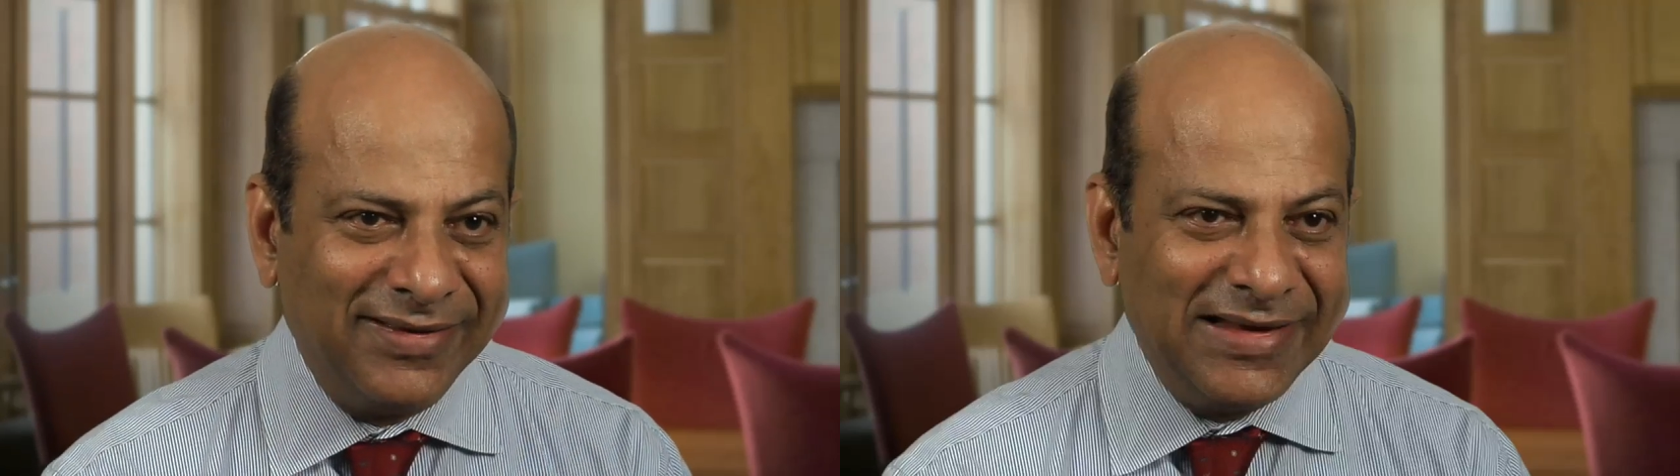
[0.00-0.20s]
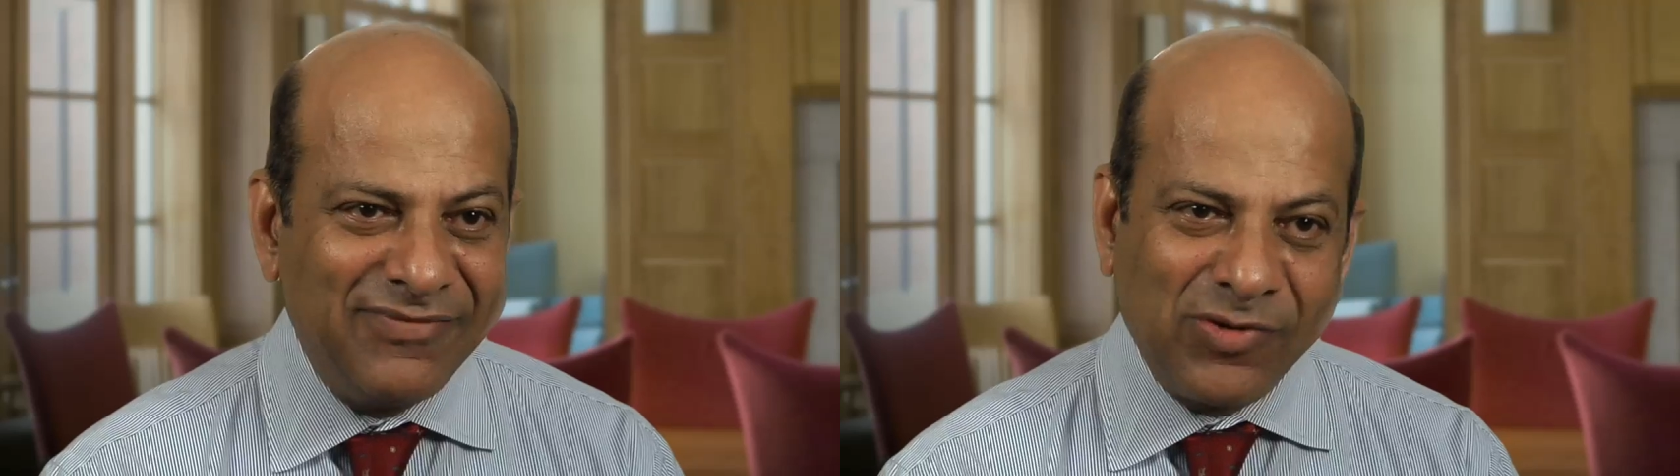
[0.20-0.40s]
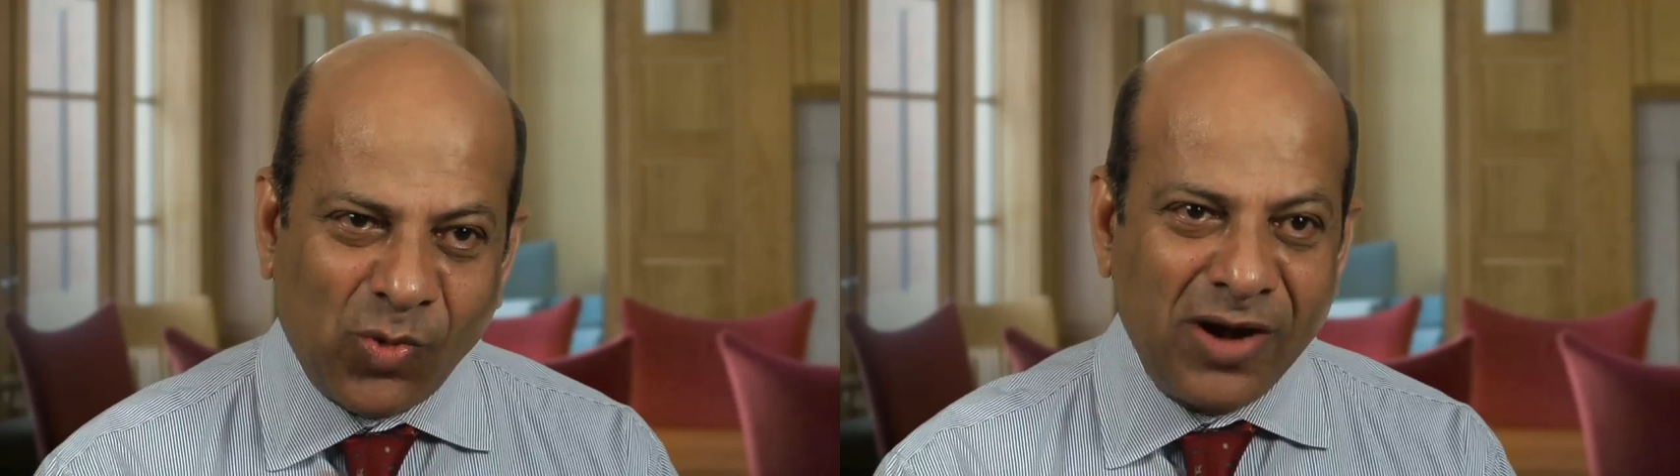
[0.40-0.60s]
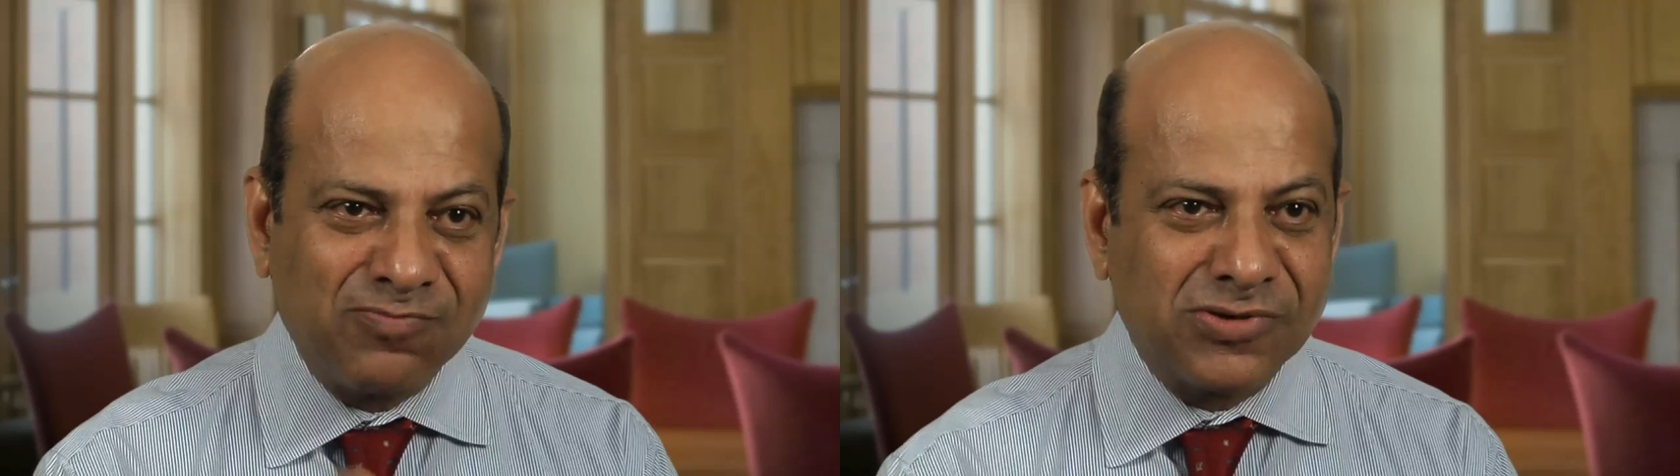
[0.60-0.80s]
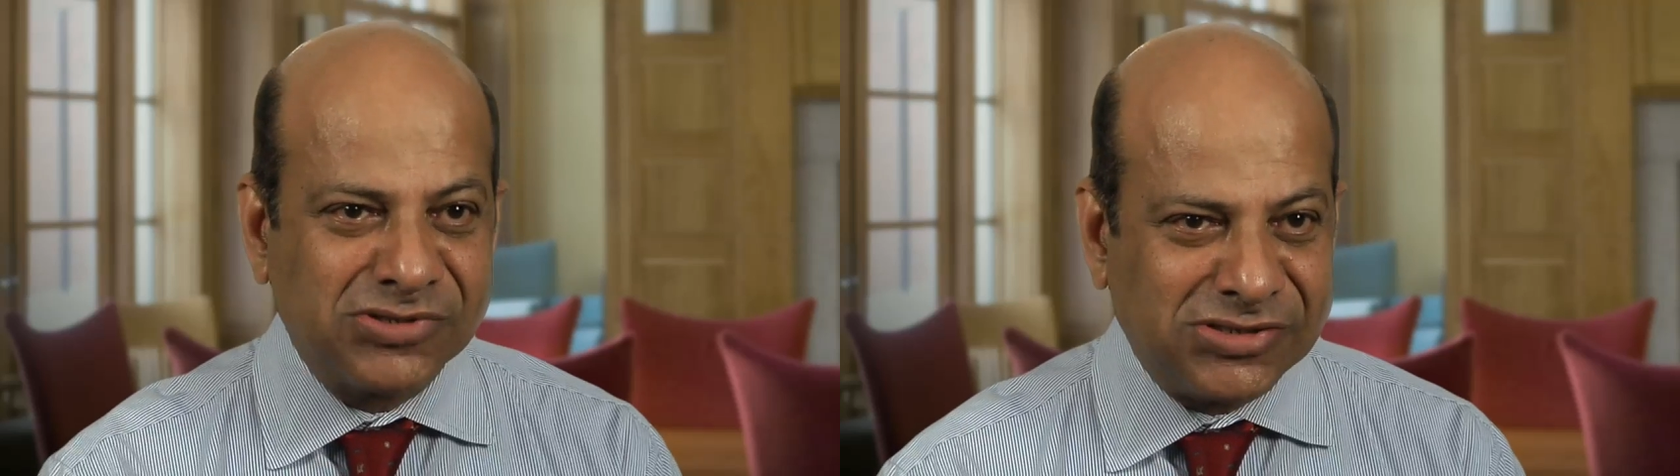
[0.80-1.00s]
even one
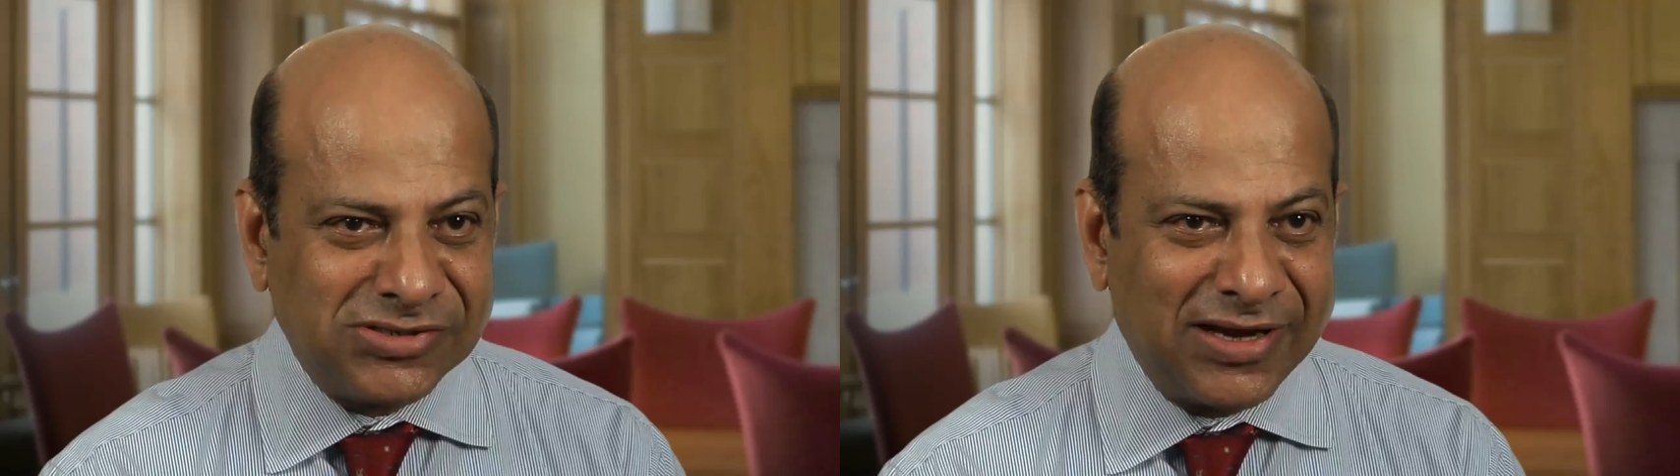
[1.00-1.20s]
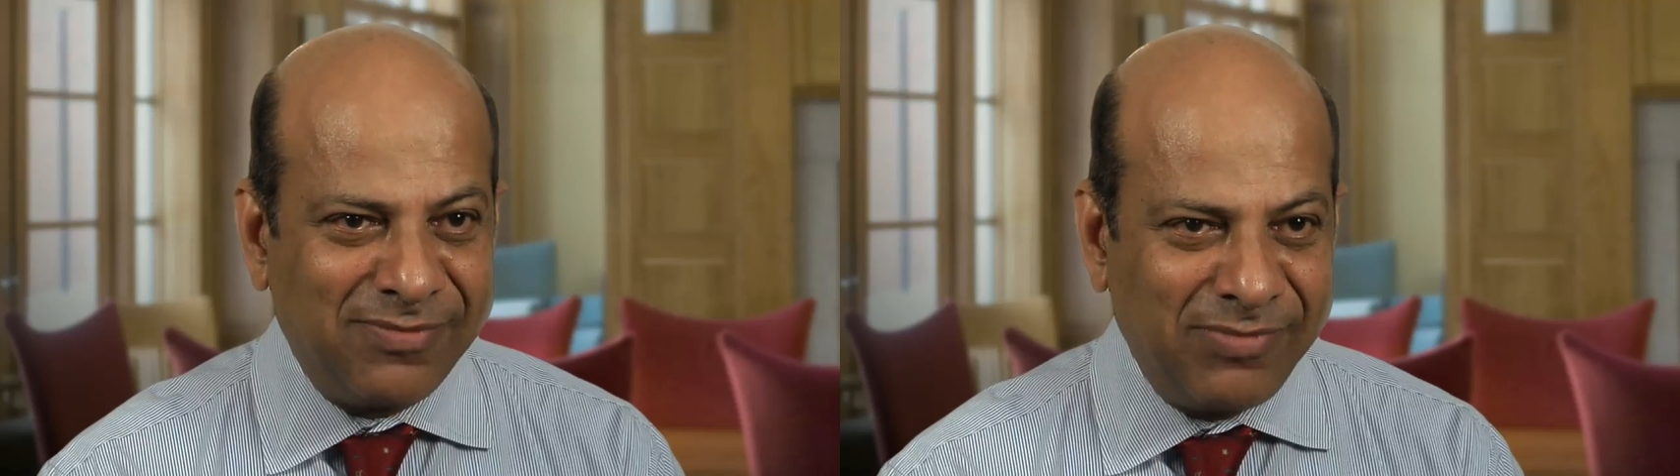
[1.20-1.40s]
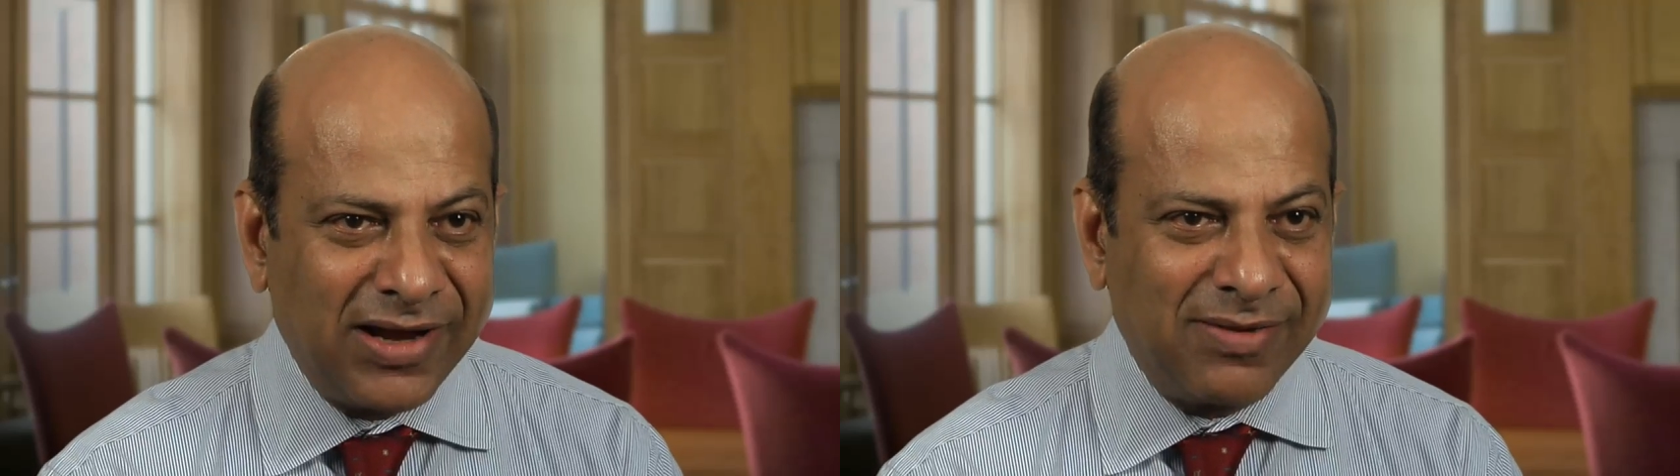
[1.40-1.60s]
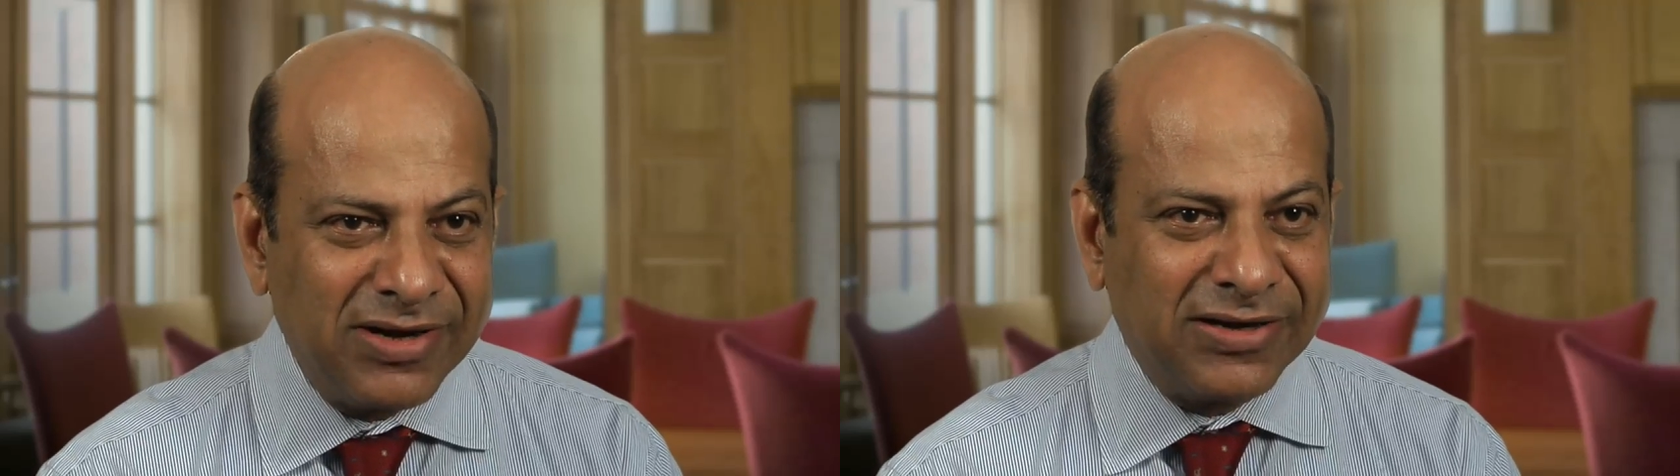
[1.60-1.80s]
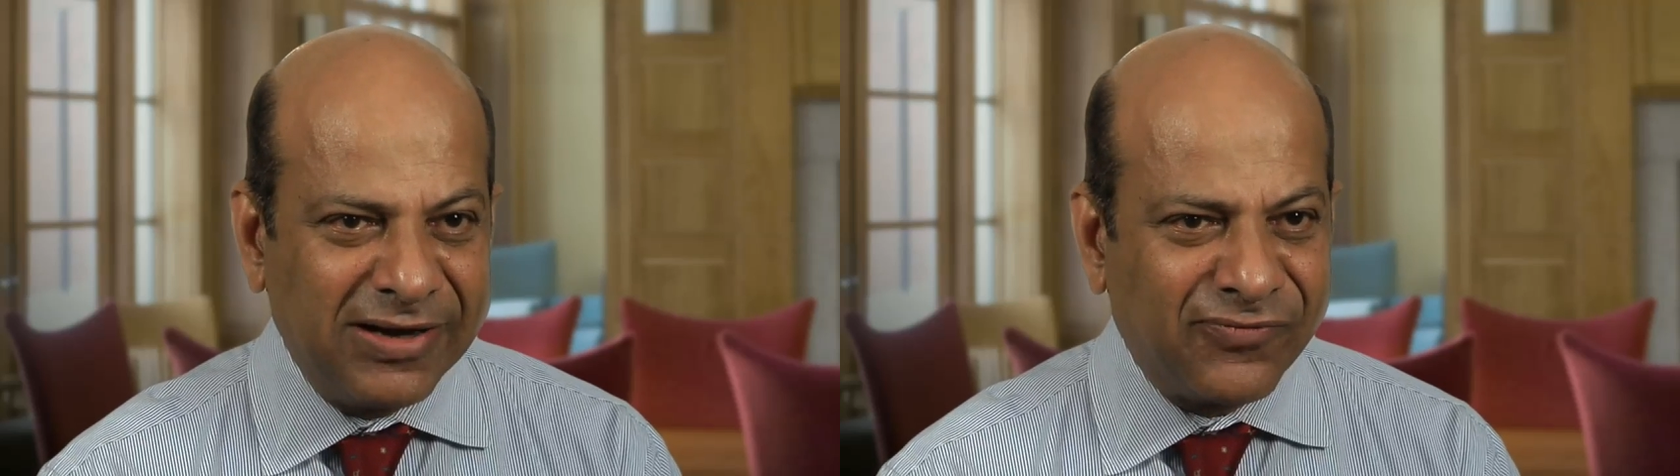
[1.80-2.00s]
person, can make a
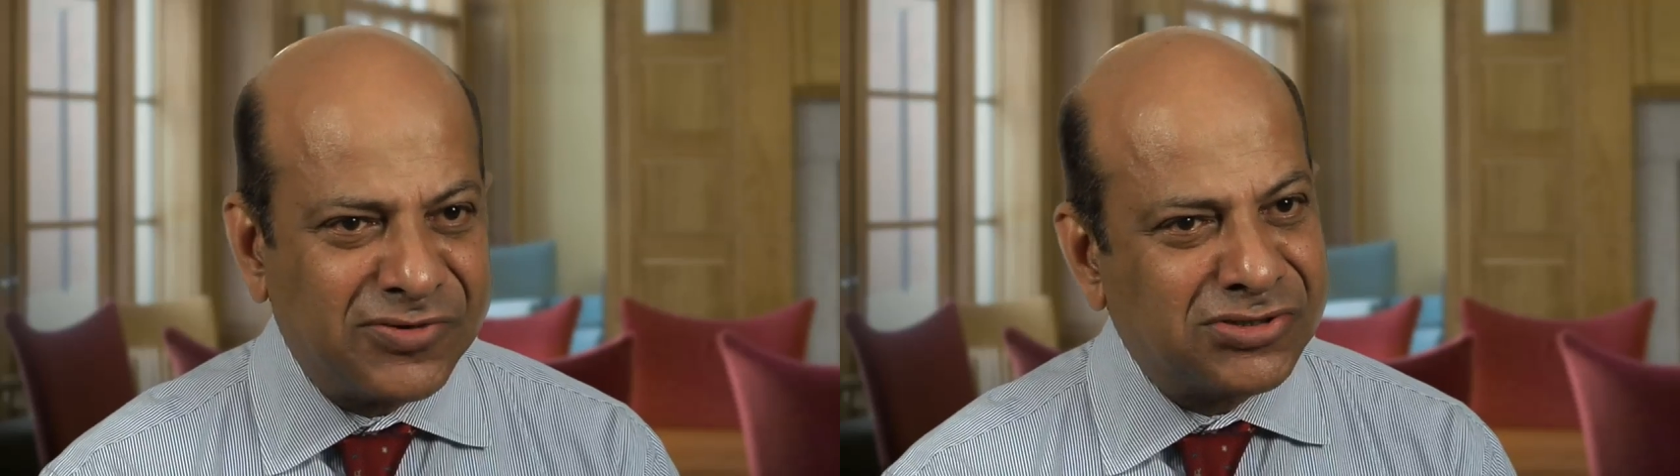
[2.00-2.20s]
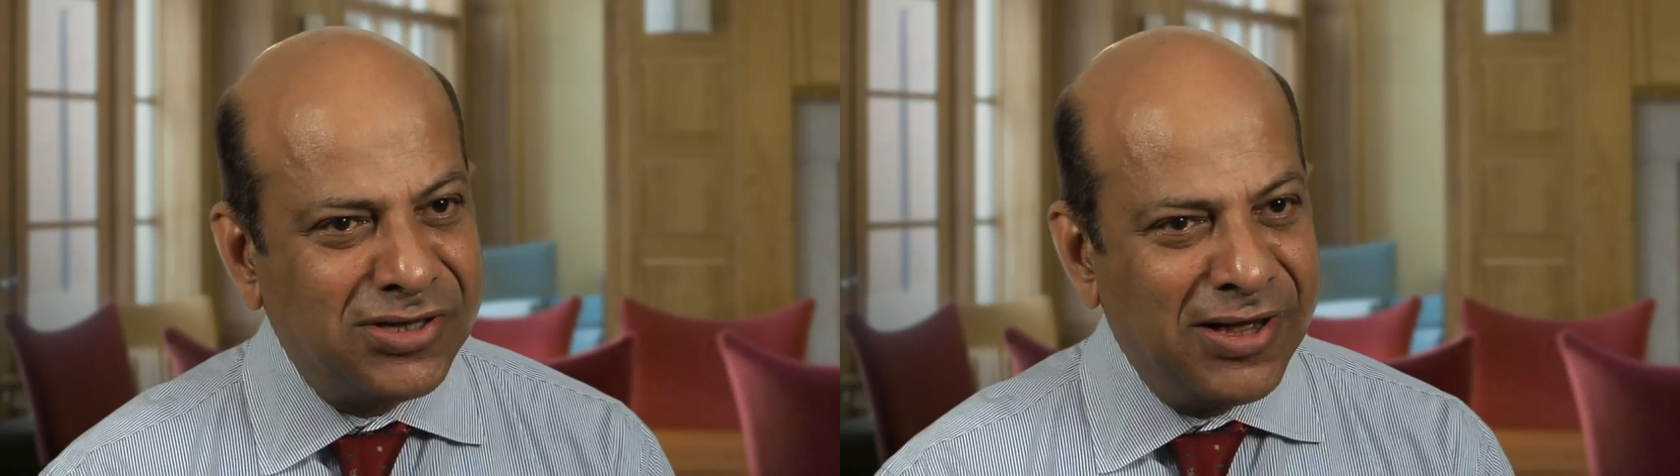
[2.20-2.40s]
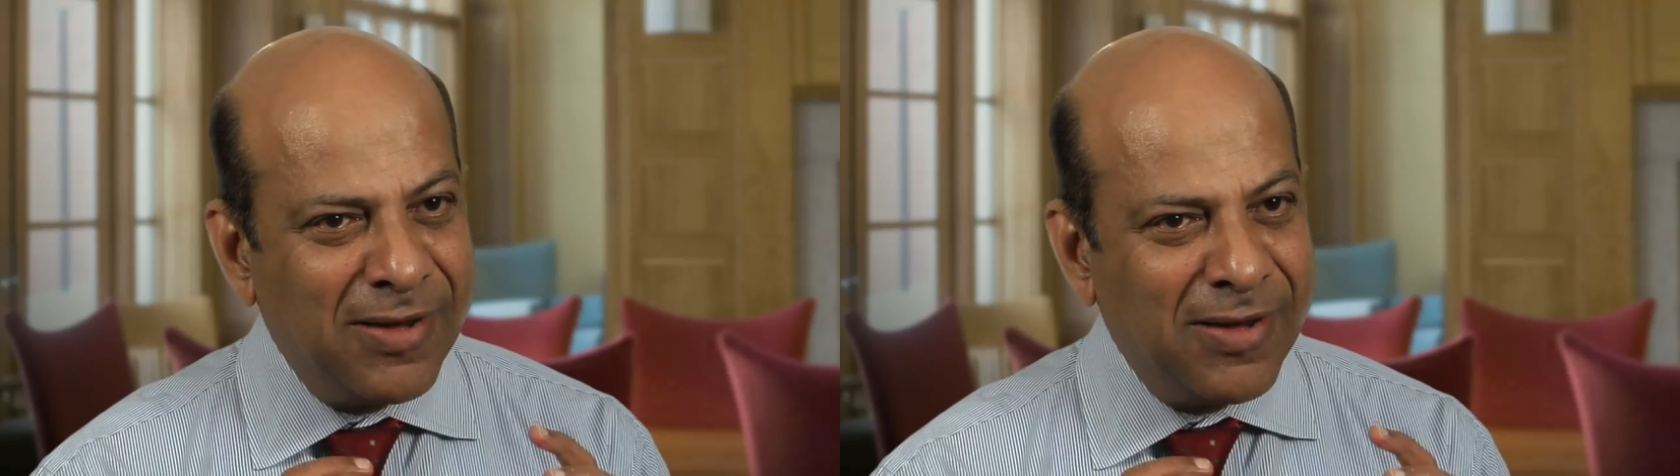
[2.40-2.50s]
big difference,